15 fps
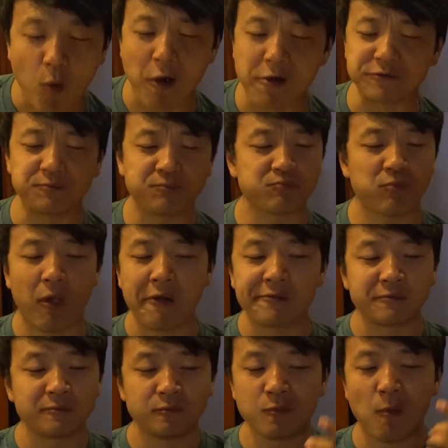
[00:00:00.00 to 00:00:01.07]
Oh,
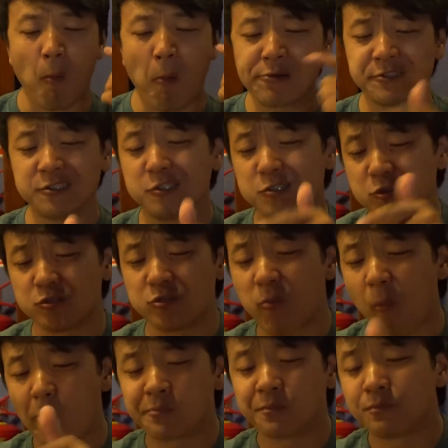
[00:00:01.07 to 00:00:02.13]
gizzards
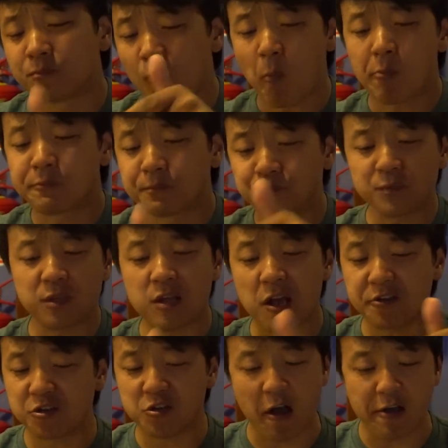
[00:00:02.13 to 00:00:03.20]
and
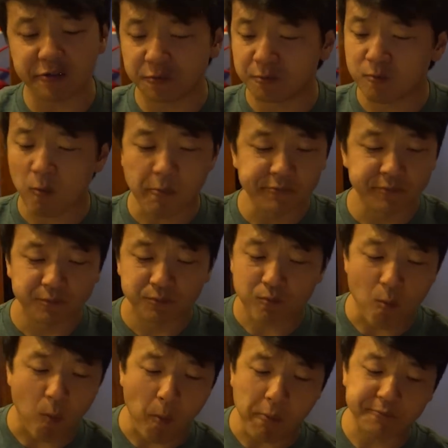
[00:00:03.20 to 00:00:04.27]
that sauce.
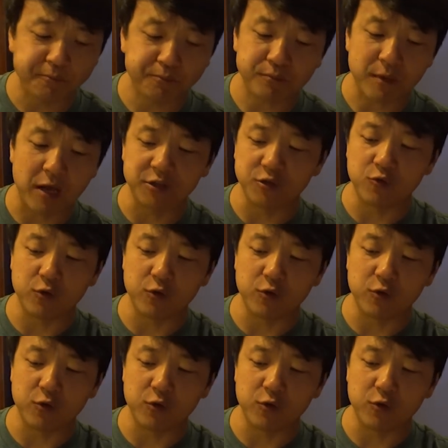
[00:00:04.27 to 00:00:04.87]
That's a